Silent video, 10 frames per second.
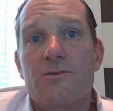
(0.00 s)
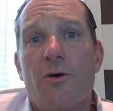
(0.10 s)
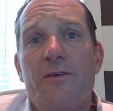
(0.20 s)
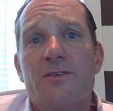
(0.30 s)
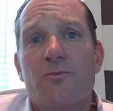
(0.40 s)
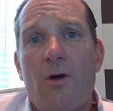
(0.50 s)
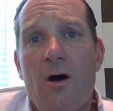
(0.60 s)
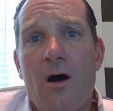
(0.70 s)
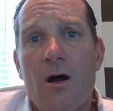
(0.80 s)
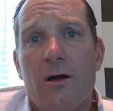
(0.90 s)
So if he's
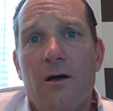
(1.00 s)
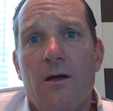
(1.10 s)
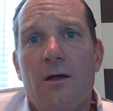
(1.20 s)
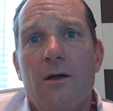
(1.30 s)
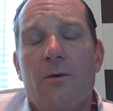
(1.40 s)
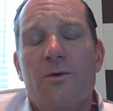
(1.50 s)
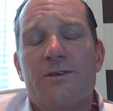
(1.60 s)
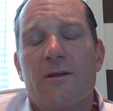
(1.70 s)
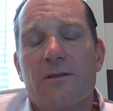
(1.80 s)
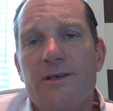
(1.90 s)
wrong, we
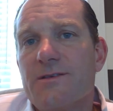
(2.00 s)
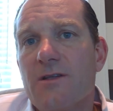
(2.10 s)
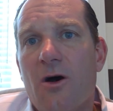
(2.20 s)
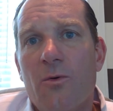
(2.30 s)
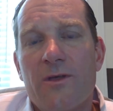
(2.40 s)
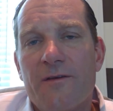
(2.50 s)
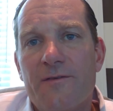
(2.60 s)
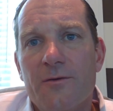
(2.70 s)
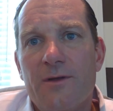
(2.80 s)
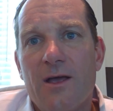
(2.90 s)
should at least know within a
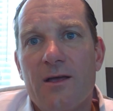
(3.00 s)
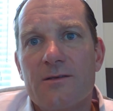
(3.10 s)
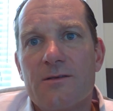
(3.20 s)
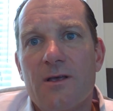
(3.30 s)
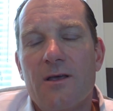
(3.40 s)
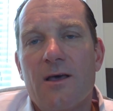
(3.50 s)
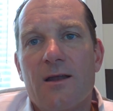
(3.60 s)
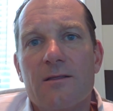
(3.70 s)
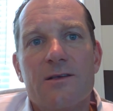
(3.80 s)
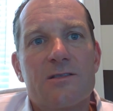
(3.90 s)
few days, and
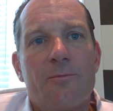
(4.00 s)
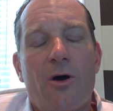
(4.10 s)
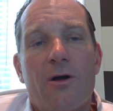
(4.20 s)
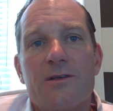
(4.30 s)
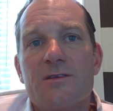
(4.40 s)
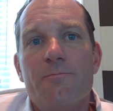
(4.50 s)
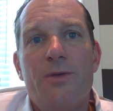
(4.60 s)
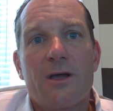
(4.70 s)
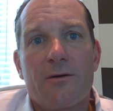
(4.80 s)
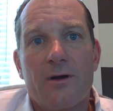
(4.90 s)
at least the partisan
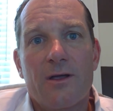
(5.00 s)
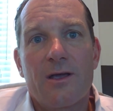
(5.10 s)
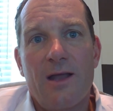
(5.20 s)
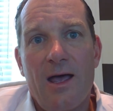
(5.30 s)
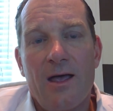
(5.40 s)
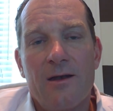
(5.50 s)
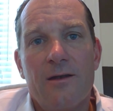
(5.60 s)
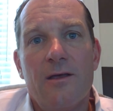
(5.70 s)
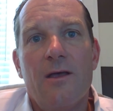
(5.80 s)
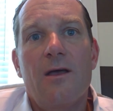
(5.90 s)
bickering can
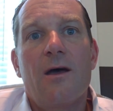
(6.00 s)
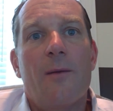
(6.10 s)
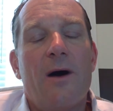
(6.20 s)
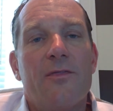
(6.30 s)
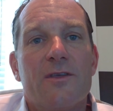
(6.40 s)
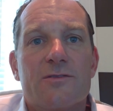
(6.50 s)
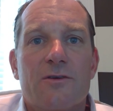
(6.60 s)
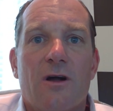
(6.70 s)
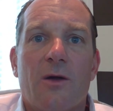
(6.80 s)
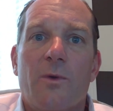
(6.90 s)
end about this
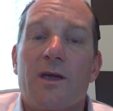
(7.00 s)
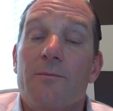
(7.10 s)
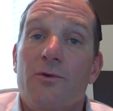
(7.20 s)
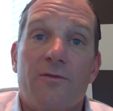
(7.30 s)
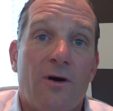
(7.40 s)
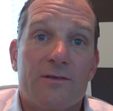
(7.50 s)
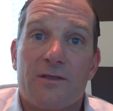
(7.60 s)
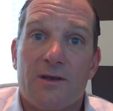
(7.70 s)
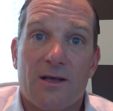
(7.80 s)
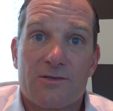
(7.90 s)
drug and we can move on to
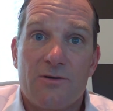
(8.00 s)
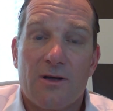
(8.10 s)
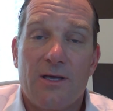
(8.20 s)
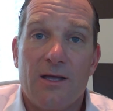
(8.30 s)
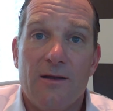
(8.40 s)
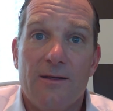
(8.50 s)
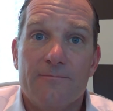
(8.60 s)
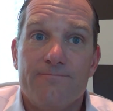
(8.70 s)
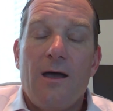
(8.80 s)
the next drug candidate.